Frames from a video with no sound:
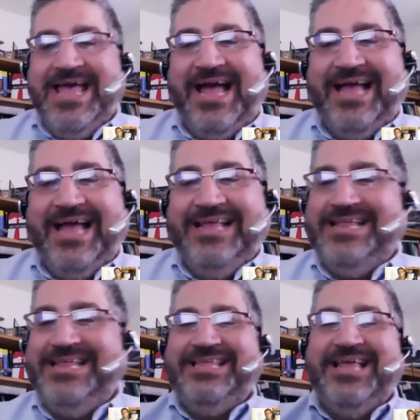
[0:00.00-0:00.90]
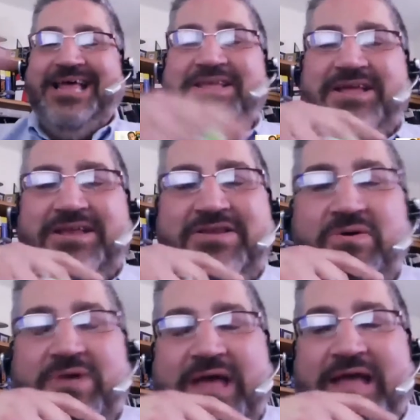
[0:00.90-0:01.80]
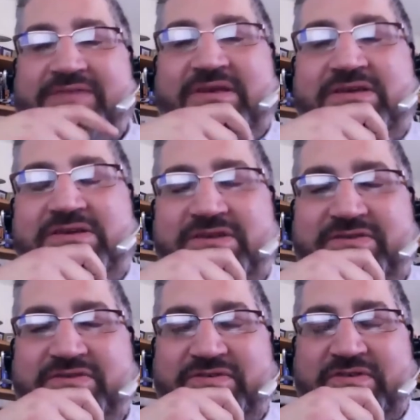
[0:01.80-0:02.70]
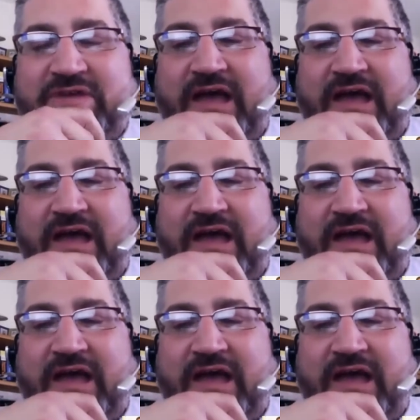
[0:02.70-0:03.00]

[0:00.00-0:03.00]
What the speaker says: I, no, it's just